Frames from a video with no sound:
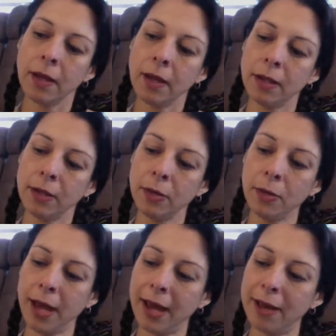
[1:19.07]
you
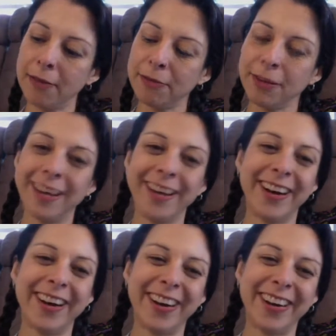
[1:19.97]
have
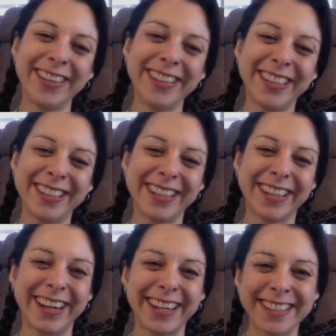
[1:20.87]
all your
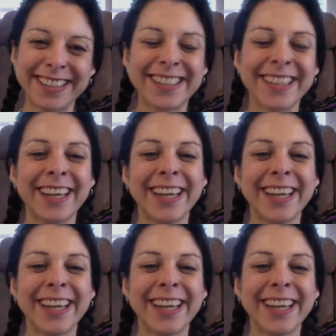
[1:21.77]
cards